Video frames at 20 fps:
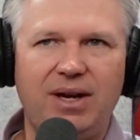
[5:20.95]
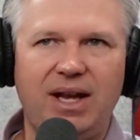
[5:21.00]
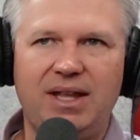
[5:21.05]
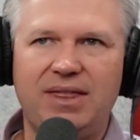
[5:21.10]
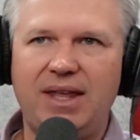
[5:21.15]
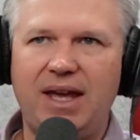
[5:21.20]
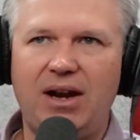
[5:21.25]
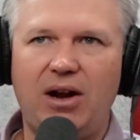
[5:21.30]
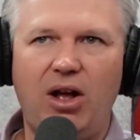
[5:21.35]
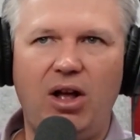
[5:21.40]
and
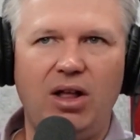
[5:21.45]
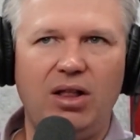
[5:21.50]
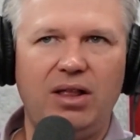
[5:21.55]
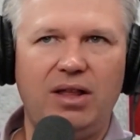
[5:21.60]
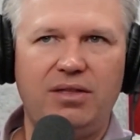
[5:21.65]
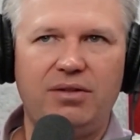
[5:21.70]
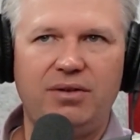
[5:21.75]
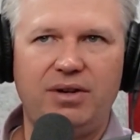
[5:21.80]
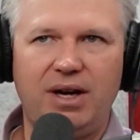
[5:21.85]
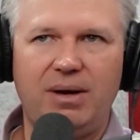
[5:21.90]
that all
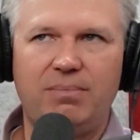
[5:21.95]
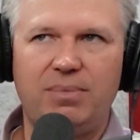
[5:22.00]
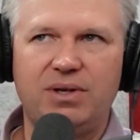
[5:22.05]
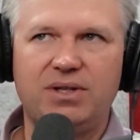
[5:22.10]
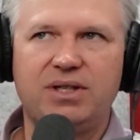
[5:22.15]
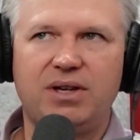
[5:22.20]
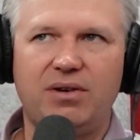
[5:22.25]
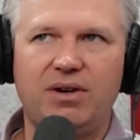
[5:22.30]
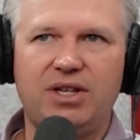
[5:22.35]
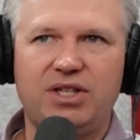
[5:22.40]
other numbers
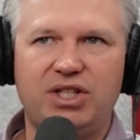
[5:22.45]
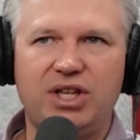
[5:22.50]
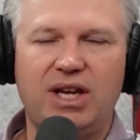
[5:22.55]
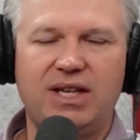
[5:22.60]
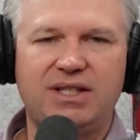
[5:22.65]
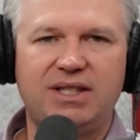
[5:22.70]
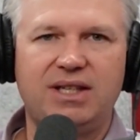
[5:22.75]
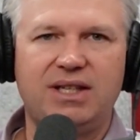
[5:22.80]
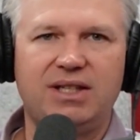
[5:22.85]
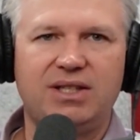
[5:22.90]
are
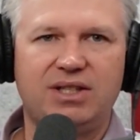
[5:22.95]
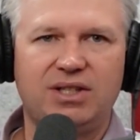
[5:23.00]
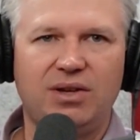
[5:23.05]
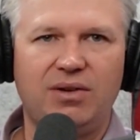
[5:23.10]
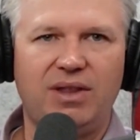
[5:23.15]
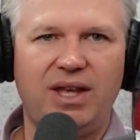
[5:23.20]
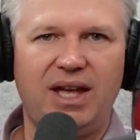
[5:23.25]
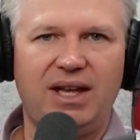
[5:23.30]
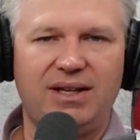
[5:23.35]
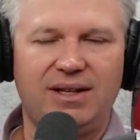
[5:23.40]
adjusted so
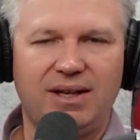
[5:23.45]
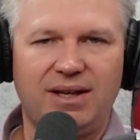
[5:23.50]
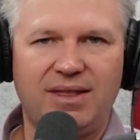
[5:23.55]
that